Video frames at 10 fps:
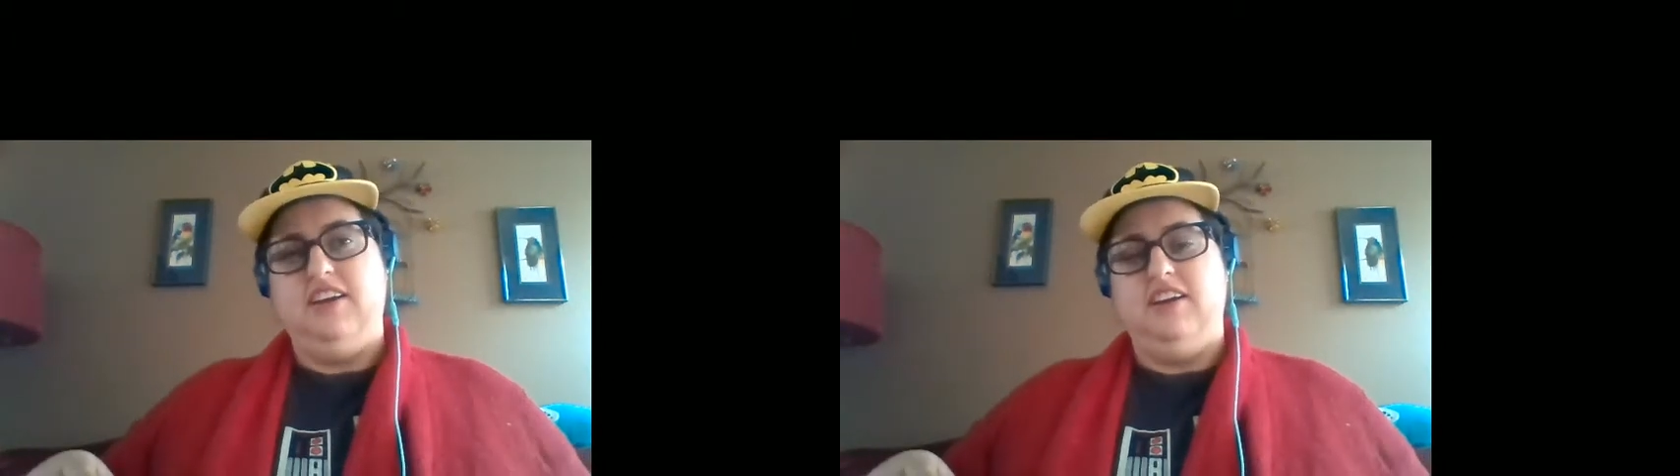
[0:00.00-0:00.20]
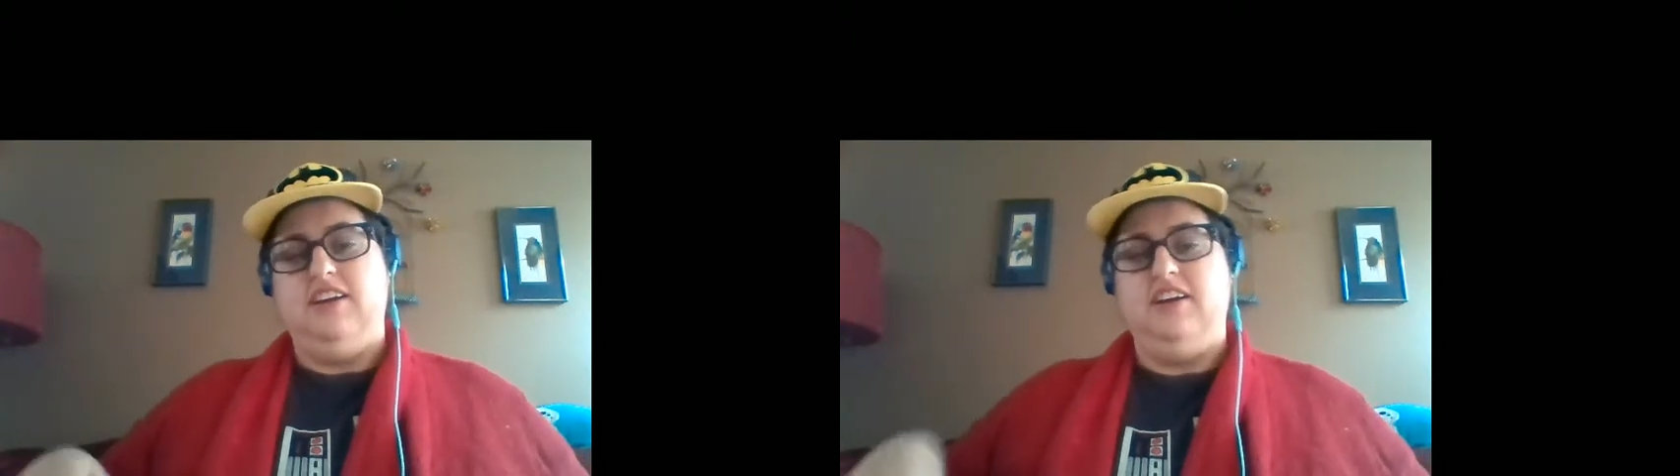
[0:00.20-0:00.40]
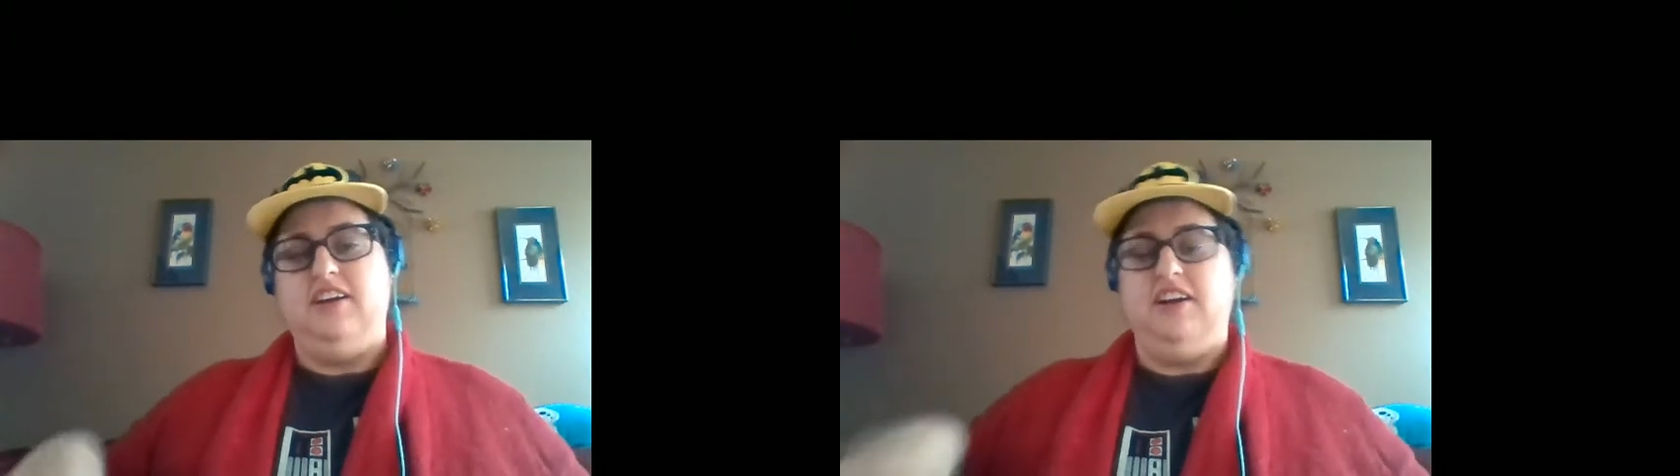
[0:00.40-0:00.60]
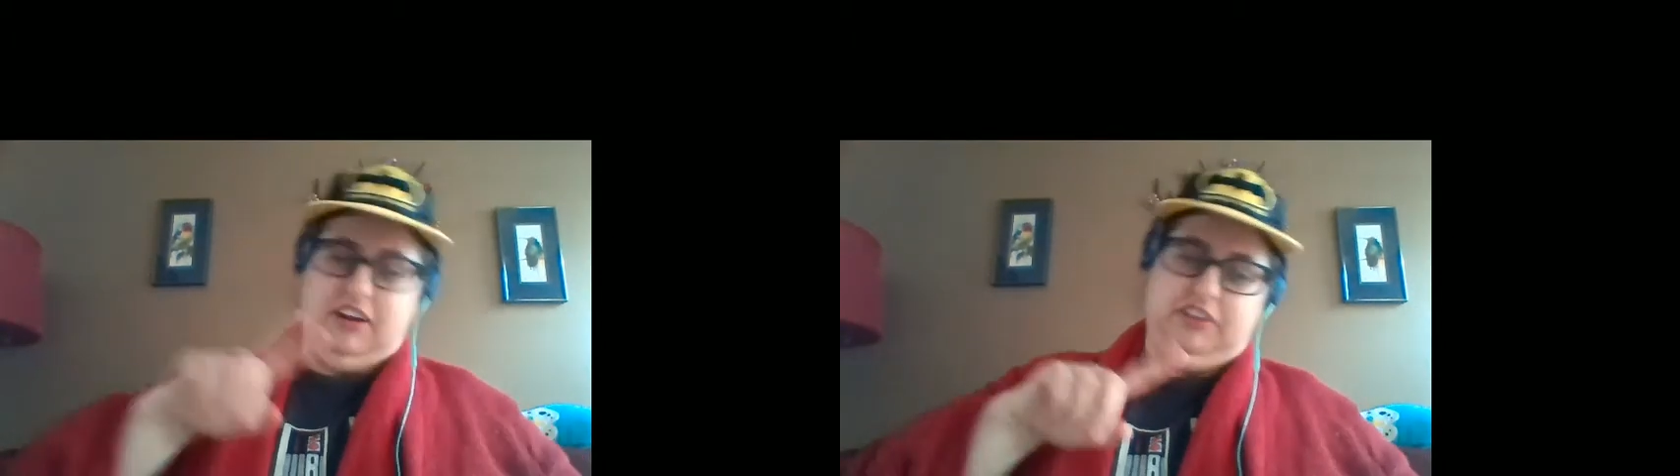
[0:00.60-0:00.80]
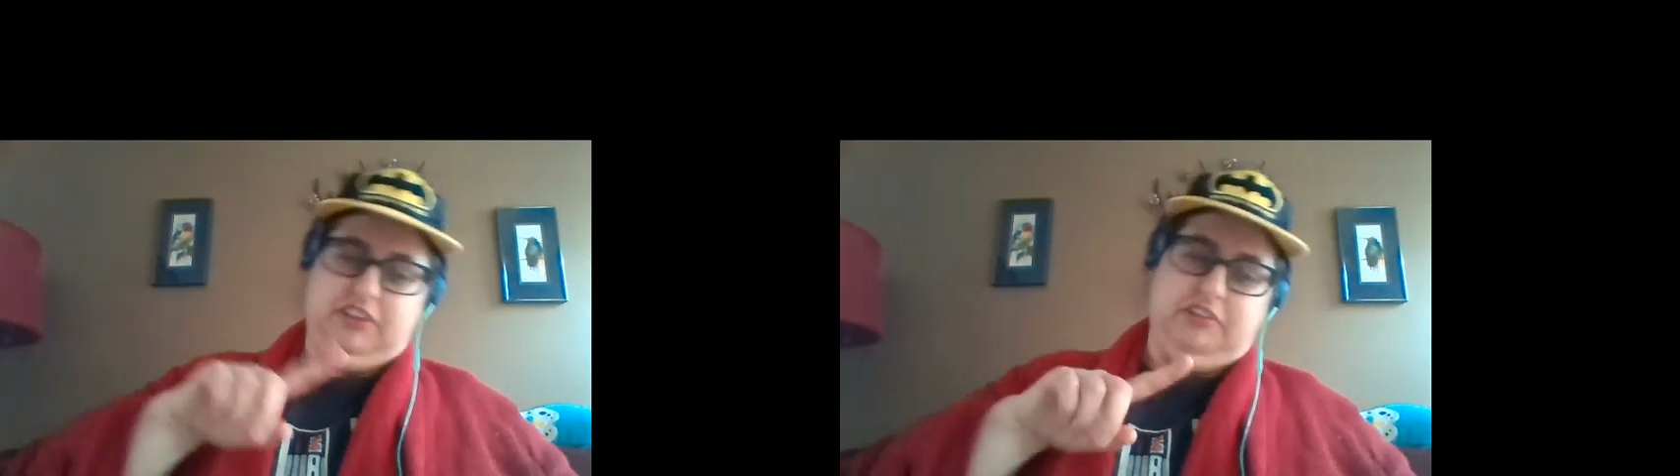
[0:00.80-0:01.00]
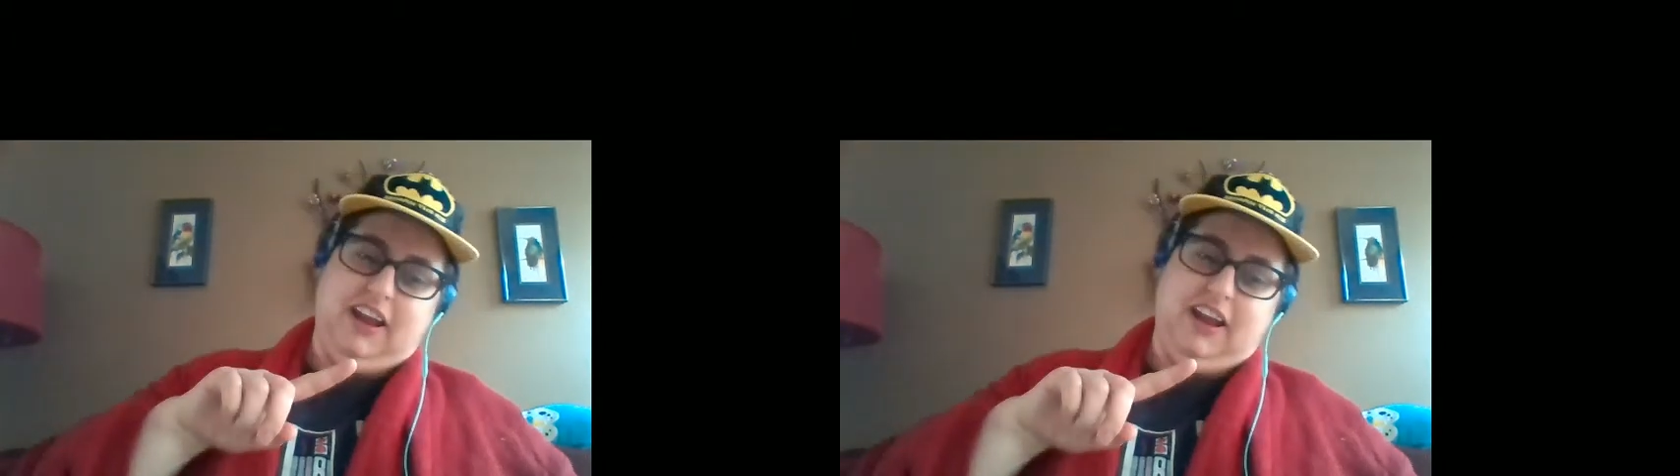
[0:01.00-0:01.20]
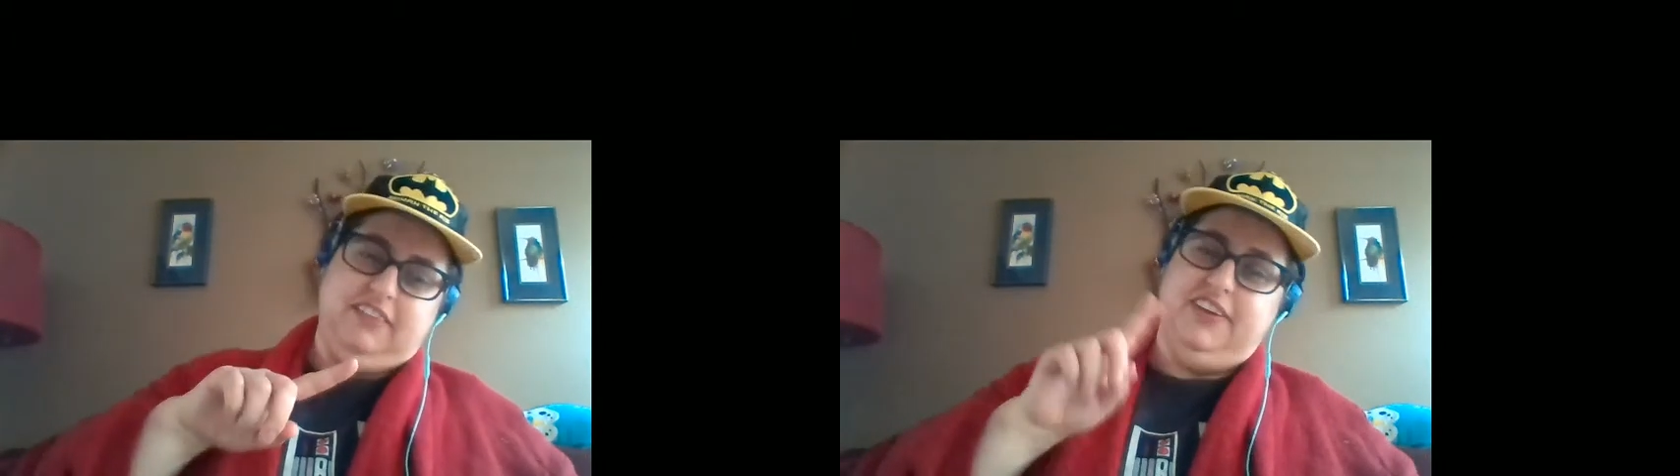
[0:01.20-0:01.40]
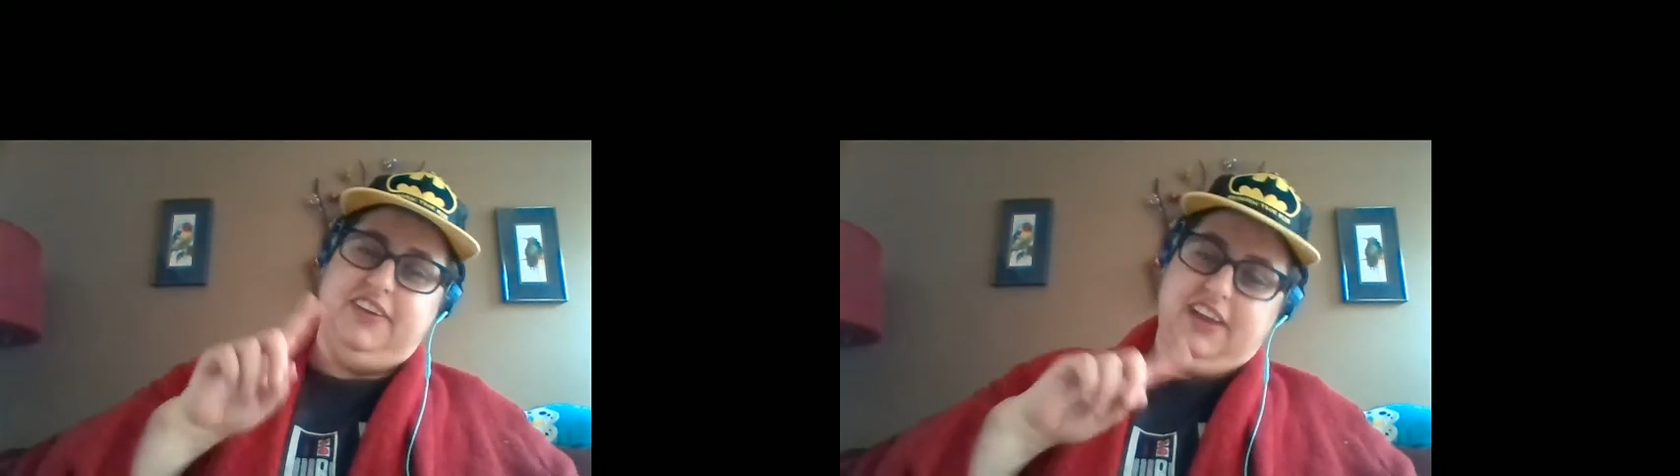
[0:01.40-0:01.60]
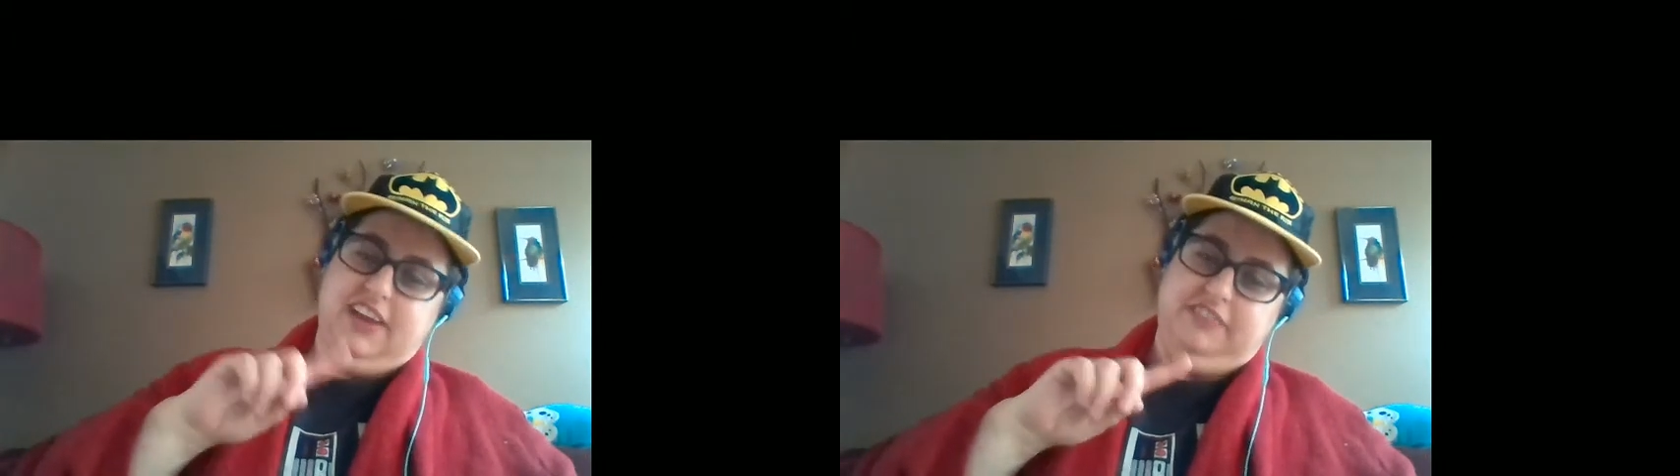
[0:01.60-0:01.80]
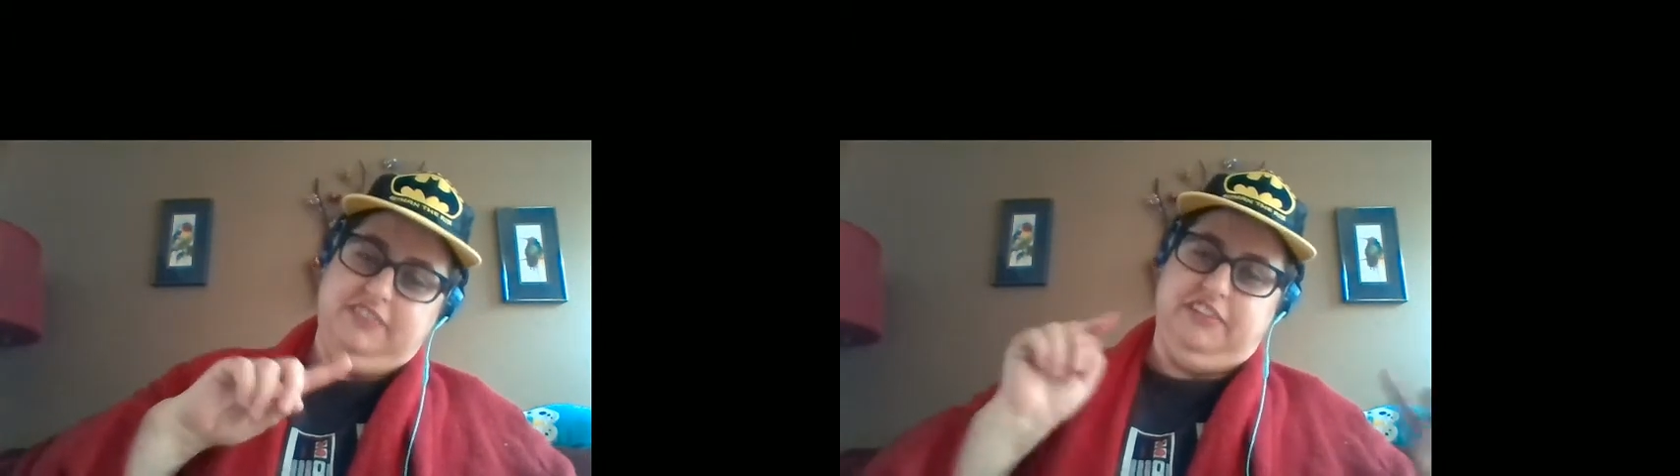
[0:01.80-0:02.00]
Retroactive
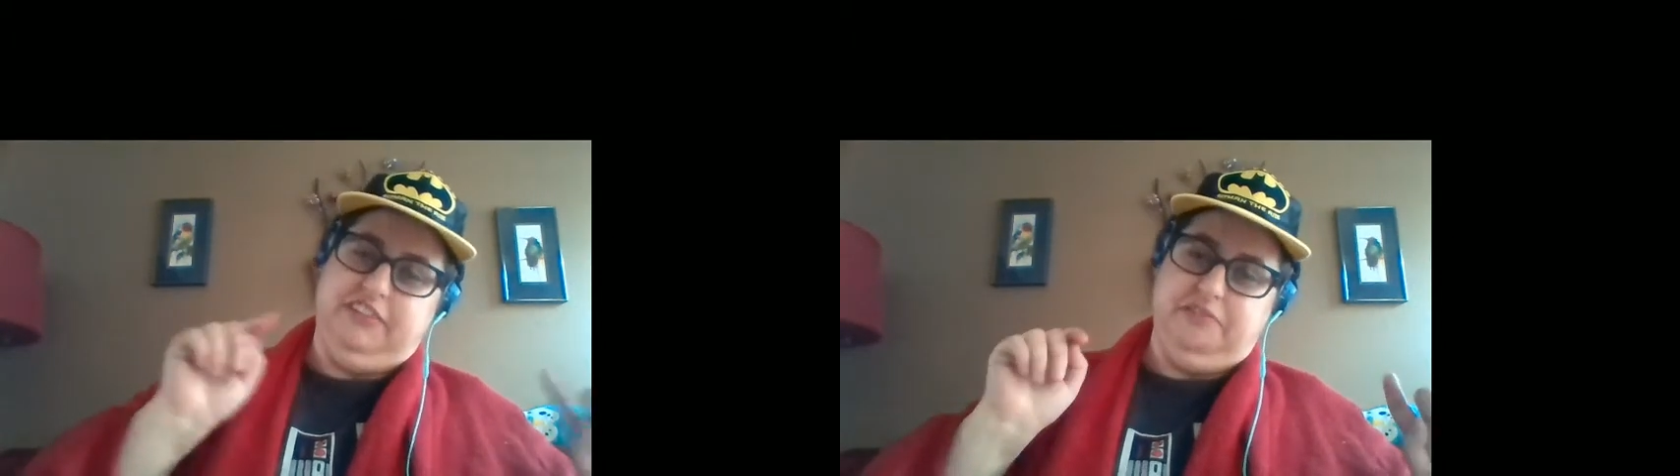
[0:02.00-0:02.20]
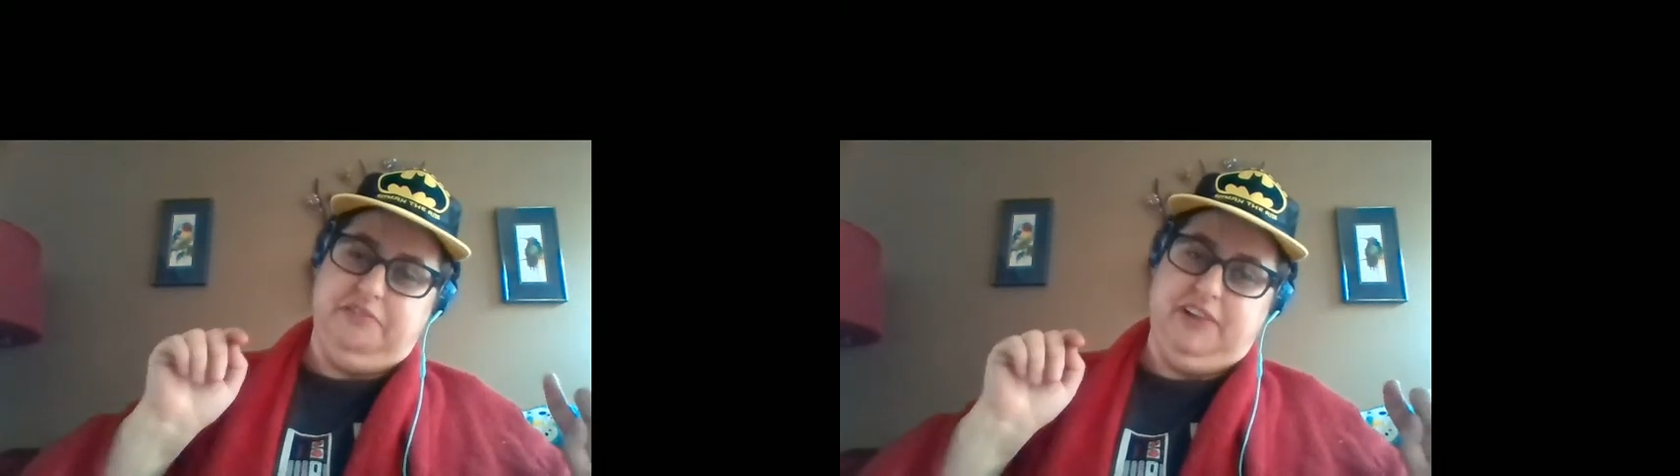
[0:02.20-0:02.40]
headphone user warning.